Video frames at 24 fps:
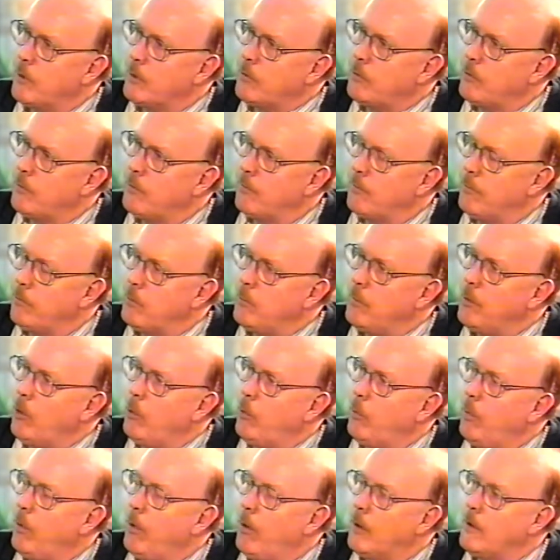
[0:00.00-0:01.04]
Tonight on
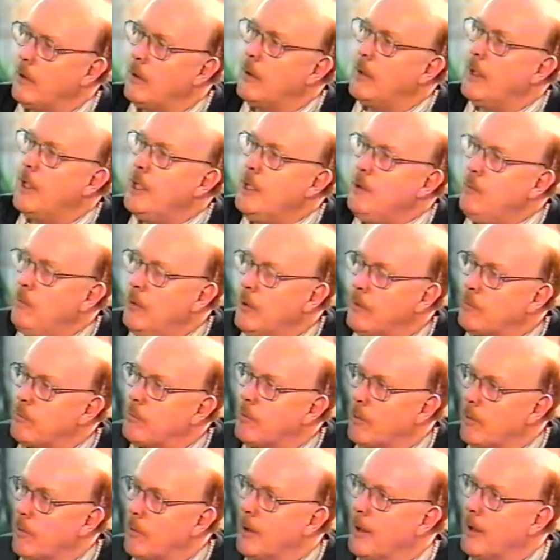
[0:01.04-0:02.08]
Profiles,
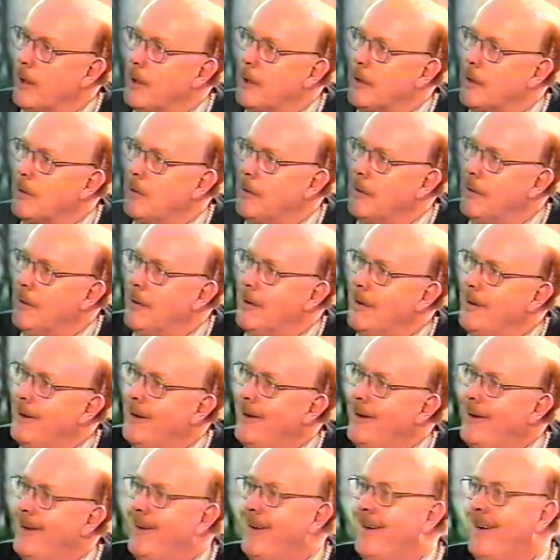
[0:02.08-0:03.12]
Mary Lou
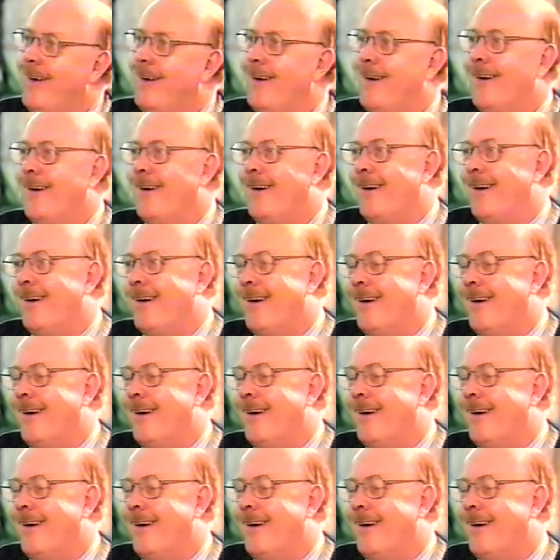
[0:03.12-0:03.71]
Stanton.